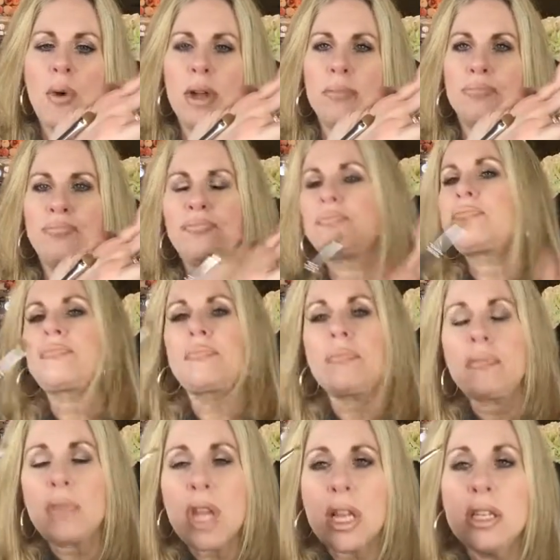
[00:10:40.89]
one
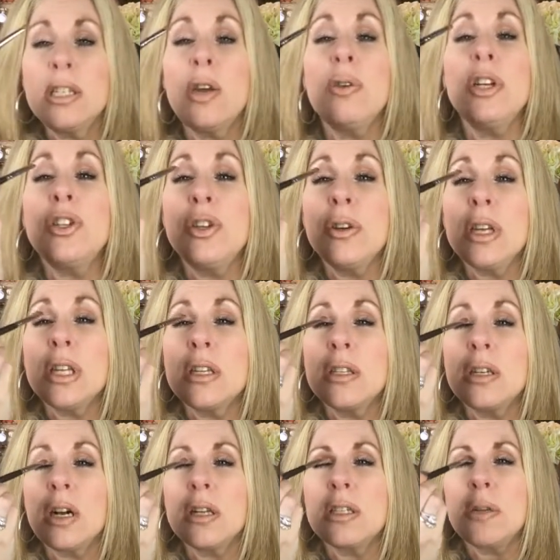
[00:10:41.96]
so that you can
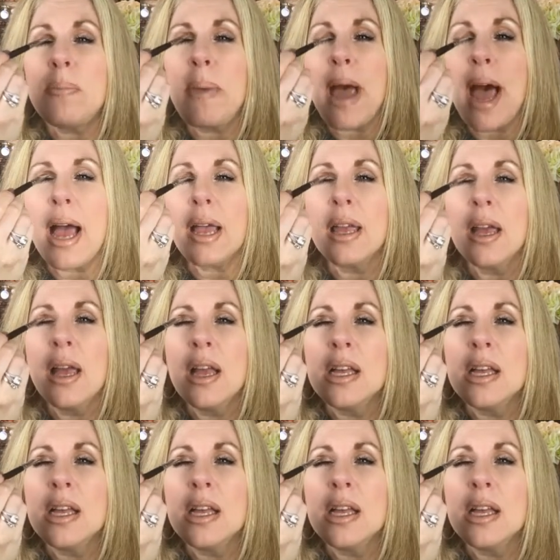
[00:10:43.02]
start to pack